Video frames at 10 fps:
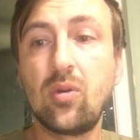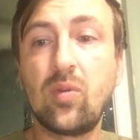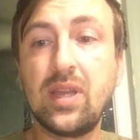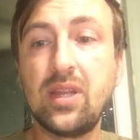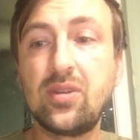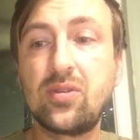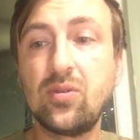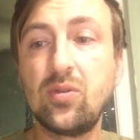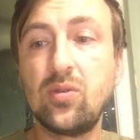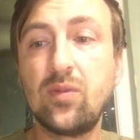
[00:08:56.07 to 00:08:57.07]
we need
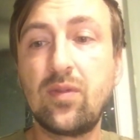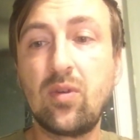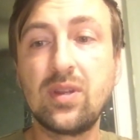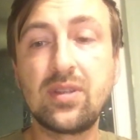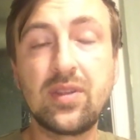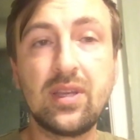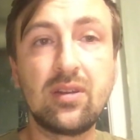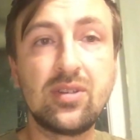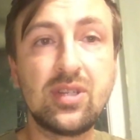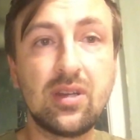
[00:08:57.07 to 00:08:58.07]
to focus on the
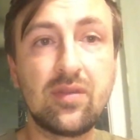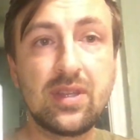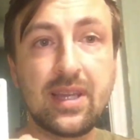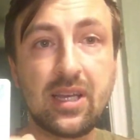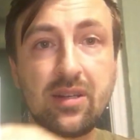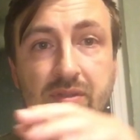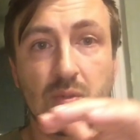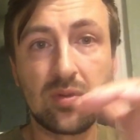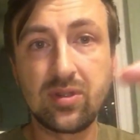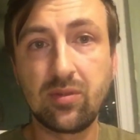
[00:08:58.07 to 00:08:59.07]
energy of the Nine of
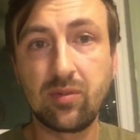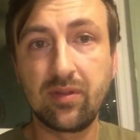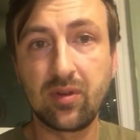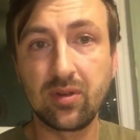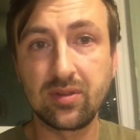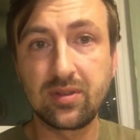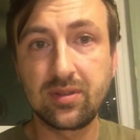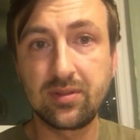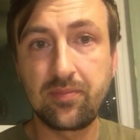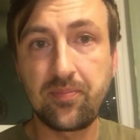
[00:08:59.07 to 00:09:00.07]
Swords in reverse.